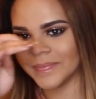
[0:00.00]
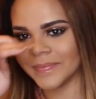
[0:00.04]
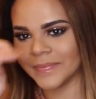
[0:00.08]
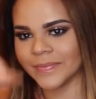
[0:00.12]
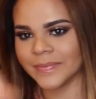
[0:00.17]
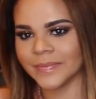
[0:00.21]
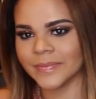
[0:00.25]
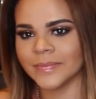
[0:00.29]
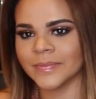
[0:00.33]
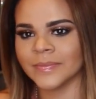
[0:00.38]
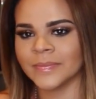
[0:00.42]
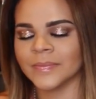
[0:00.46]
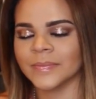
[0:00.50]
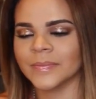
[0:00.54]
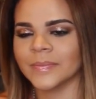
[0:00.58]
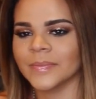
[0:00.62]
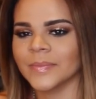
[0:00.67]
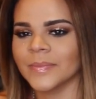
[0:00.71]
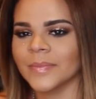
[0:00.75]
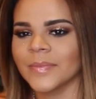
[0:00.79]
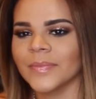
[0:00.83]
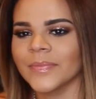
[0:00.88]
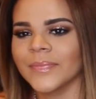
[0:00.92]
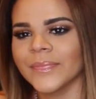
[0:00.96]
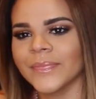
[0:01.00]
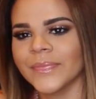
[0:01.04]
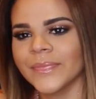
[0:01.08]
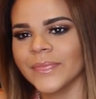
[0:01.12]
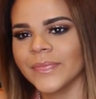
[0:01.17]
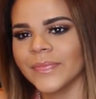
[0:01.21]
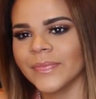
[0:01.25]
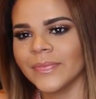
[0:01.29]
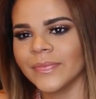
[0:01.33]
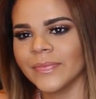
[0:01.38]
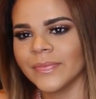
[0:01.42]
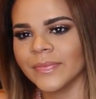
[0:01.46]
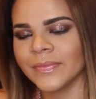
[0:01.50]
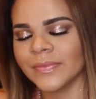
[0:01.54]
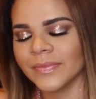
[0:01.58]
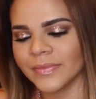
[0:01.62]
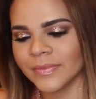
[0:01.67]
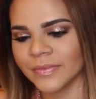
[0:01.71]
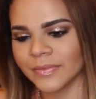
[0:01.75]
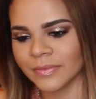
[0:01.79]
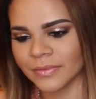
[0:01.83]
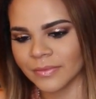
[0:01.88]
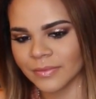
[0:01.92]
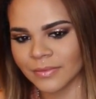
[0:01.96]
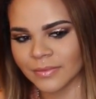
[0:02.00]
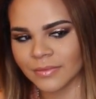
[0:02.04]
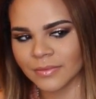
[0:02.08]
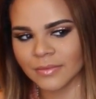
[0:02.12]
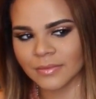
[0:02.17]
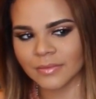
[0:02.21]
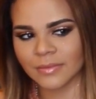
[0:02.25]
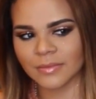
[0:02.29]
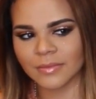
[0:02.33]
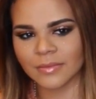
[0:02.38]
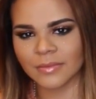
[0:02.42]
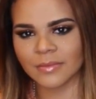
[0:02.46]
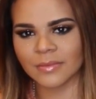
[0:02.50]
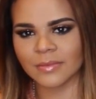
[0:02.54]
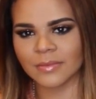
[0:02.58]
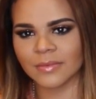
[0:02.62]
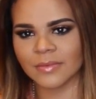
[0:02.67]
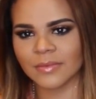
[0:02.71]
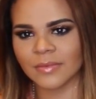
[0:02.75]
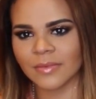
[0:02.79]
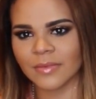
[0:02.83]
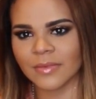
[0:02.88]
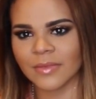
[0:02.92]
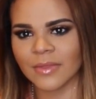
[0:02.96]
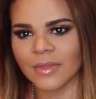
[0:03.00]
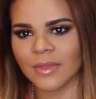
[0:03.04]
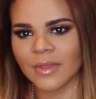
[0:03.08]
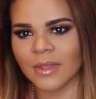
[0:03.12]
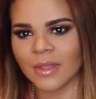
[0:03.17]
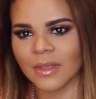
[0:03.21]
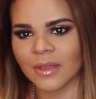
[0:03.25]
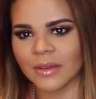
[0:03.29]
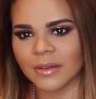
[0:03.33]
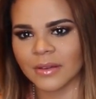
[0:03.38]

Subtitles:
(silent)